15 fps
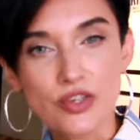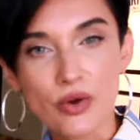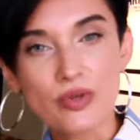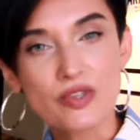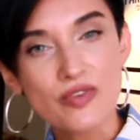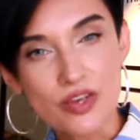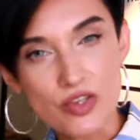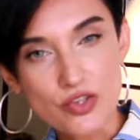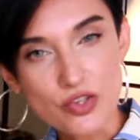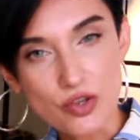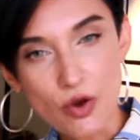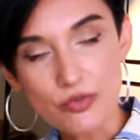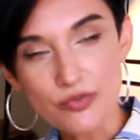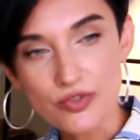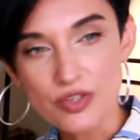No, it's very
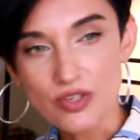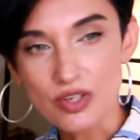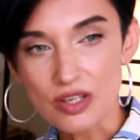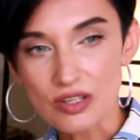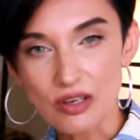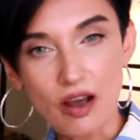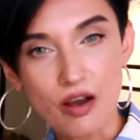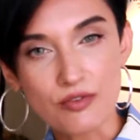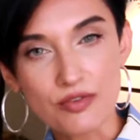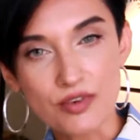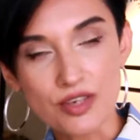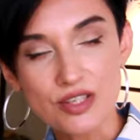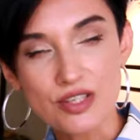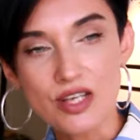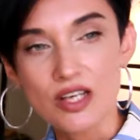soft and
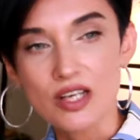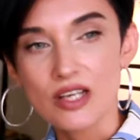comfort.